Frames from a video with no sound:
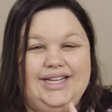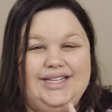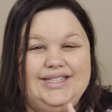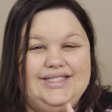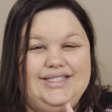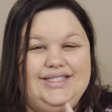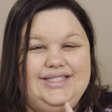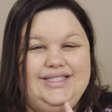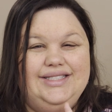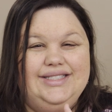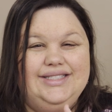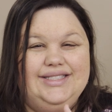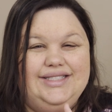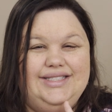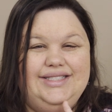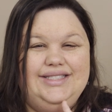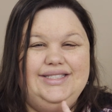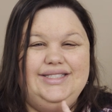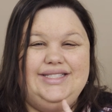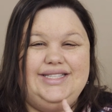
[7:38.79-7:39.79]

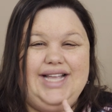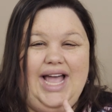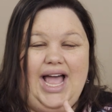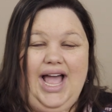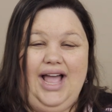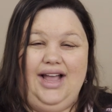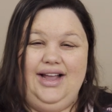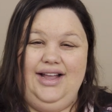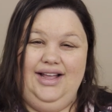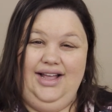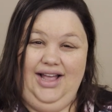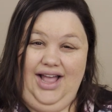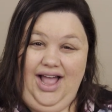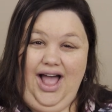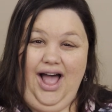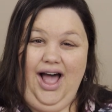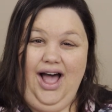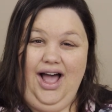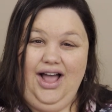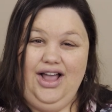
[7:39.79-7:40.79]
zag.
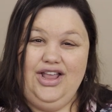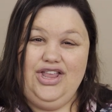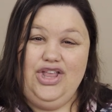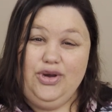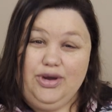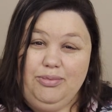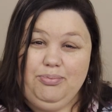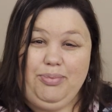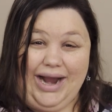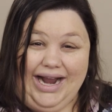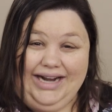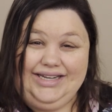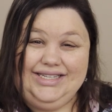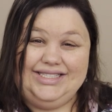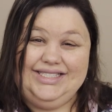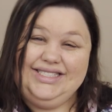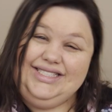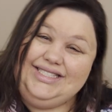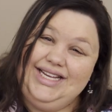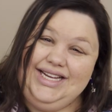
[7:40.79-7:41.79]
You can
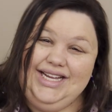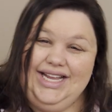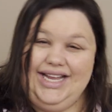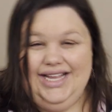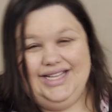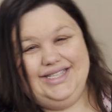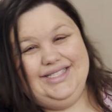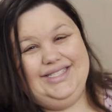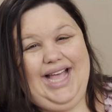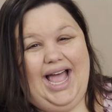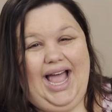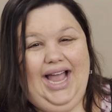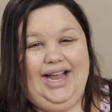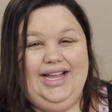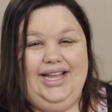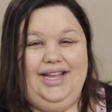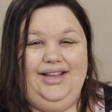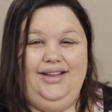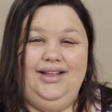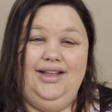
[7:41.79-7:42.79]
practice zigging and
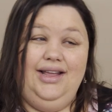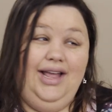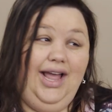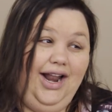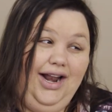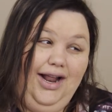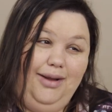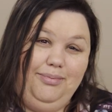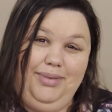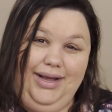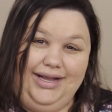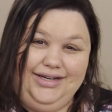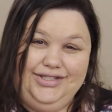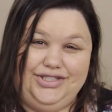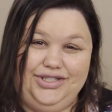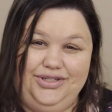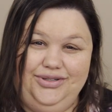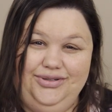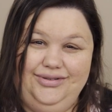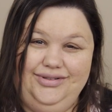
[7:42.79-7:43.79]
zagging, and I bet
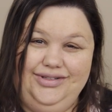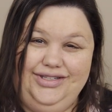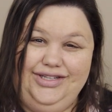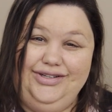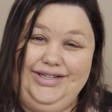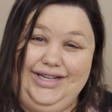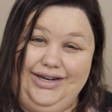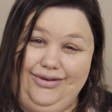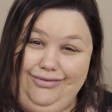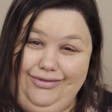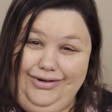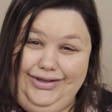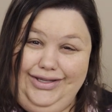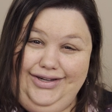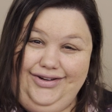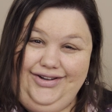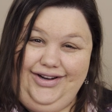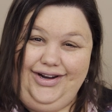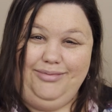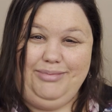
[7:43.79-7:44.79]
you get really
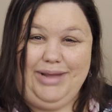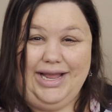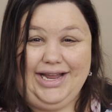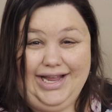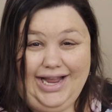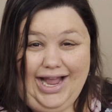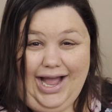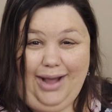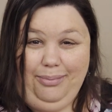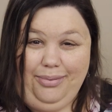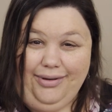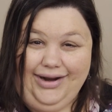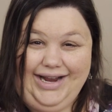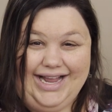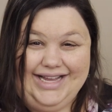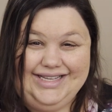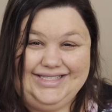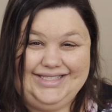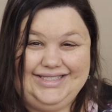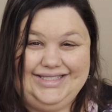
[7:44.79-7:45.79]
good at making
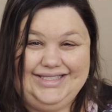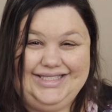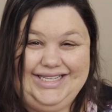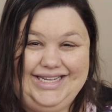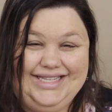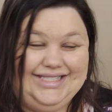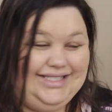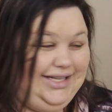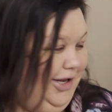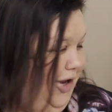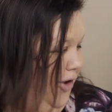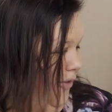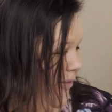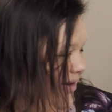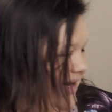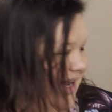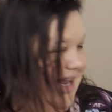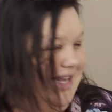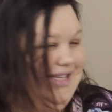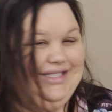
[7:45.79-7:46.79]
uppercase Z's and
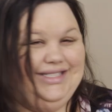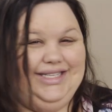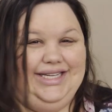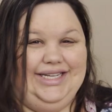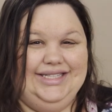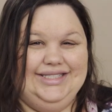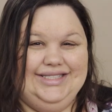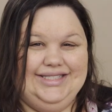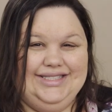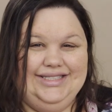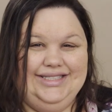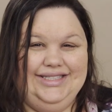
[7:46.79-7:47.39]
lowercase Z's.